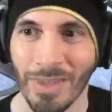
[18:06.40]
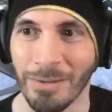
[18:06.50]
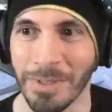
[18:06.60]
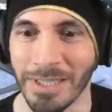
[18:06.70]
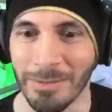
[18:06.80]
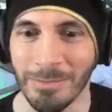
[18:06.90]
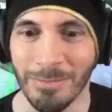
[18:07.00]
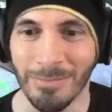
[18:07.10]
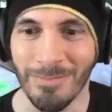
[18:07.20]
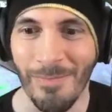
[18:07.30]
But
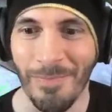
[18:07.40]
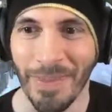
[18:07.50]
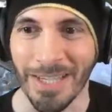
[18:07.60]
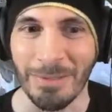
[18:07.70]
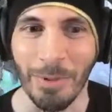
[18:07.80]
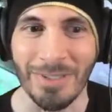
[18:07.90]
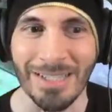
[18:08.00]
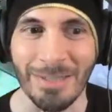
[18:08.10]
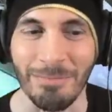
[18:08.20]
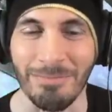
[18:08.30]
I suppose
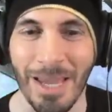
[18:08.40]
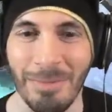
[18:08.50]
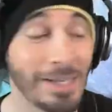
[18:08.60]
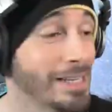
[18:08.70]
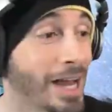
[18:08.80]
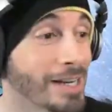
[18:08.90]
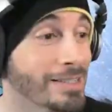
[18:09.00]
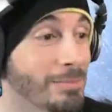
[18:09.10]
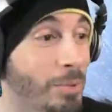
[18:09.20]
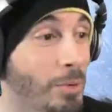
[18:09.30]
that's maybe not
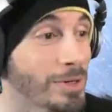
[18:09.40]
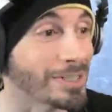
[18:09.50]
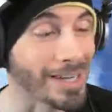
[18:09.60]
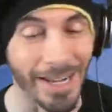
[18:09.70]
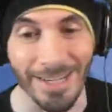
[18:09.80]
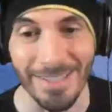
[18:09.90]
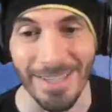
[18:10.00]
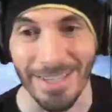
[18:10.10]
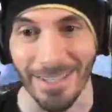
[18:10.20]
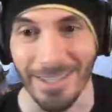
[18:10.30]
as important as
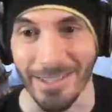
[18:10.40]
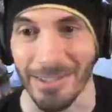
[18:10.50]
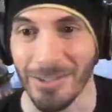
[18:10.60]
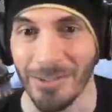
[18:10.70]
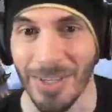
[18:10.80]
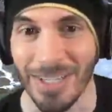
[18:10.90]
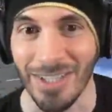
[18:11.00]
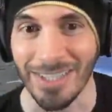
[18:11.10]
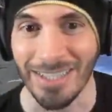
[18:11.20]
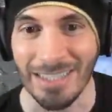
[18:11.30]

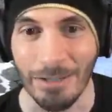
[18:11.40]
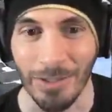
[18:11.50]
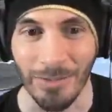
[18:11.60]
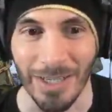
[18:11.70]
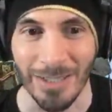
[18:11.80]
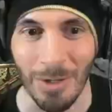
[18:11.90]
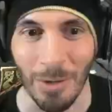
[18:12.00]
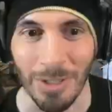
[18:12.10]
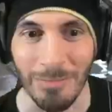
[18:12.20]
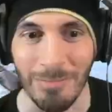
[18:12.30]
finishing this level of Ice
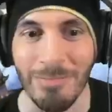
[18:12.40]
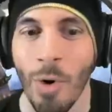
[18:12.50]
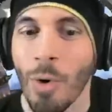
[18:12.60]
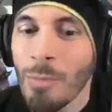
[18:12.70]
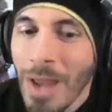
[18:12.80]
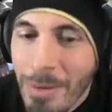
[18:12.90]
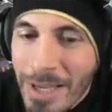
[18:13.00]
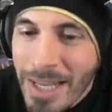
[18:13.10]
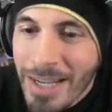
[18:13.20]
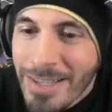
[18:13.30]
Golem. Or
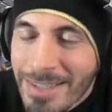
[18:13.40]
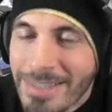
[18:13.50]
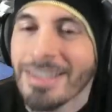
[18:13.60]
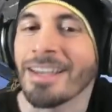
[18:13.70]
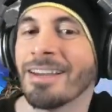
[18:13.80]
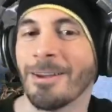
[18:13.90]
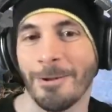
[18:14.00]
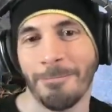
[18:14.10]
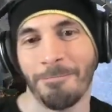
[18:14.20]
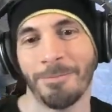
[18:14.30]
maybe it is.
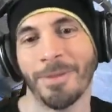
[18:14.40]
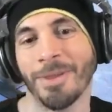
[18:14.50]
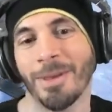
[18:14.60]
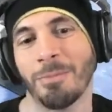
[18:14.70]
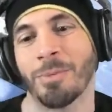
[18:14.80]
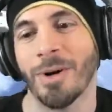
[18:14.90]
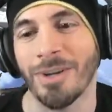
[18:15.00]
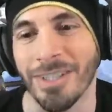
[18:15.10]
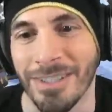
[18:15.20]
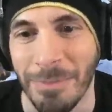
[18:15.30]

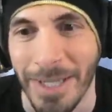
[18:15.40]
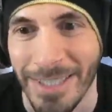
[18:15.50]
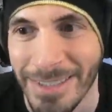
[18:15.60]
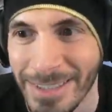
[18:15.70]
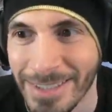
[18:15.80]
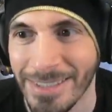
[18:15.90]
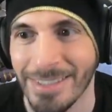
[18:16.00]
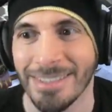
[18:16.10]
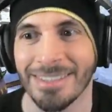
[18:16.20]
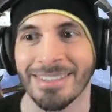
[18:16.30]
Priorities, man.
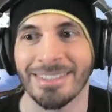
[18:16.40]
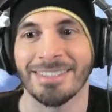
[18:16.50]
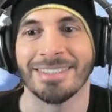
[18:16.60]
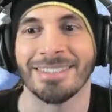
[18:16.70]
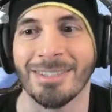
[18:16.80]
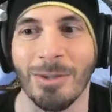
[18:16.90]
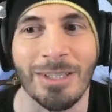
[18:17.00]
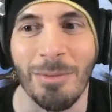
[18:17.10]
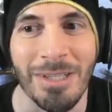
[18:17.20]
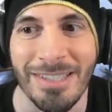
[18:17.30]
Don't
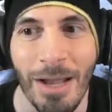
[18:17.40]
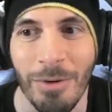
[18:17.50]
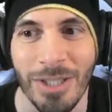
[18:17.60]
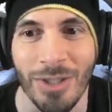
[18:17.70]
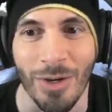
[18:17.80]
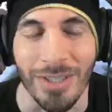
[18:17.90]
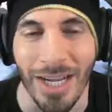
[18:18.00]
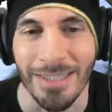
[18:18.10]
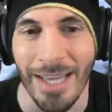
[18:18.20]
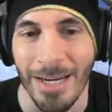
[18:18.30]
tell me sandwiches are
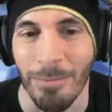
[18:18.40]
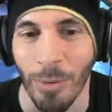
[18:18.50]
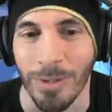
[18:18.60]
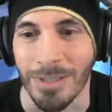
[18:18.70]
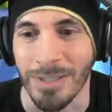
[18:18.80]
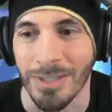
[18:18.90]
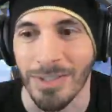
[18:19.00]
not that important.